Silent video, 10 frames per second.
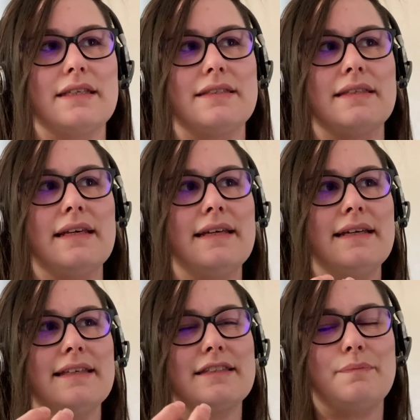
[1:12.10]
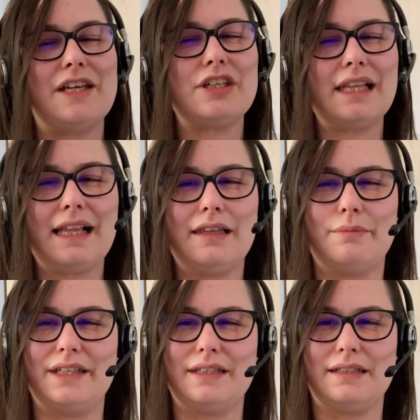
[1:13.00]
this special
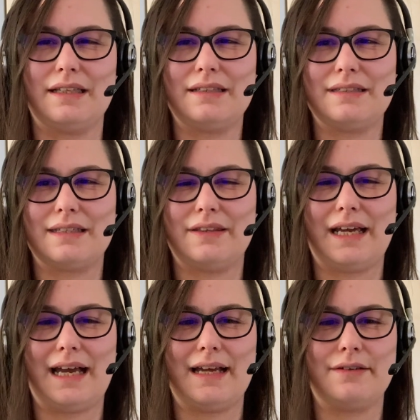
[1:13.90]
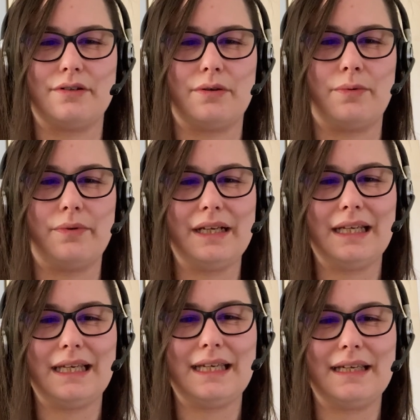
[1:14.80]
element in it that
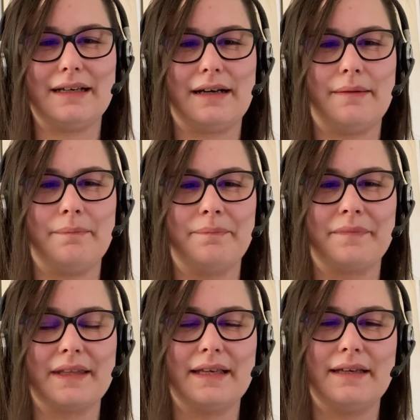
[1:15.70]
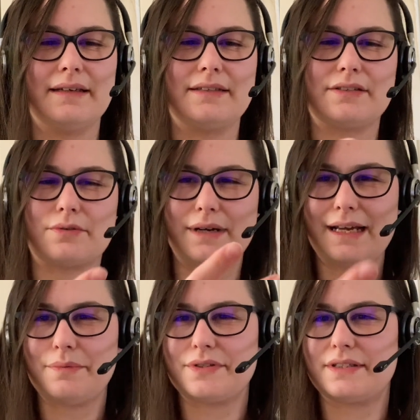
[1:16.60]
really
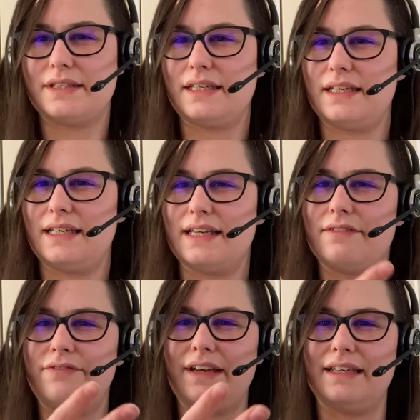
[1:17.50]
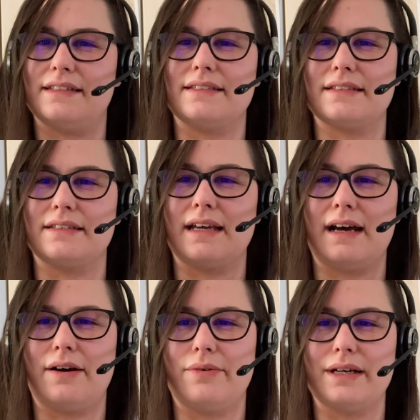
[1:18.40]
describes the event and
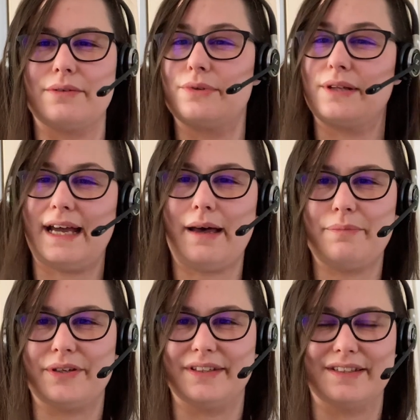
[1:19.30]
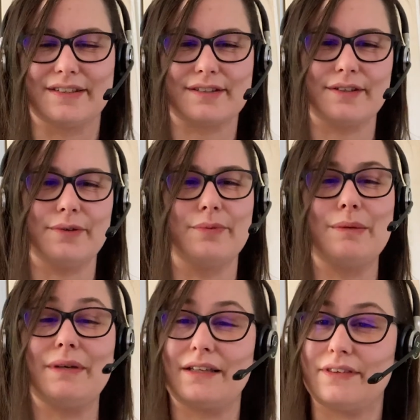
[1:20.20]
how it will happen. So
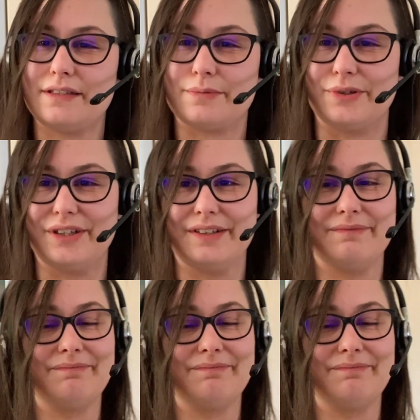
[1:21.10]
we picked this one.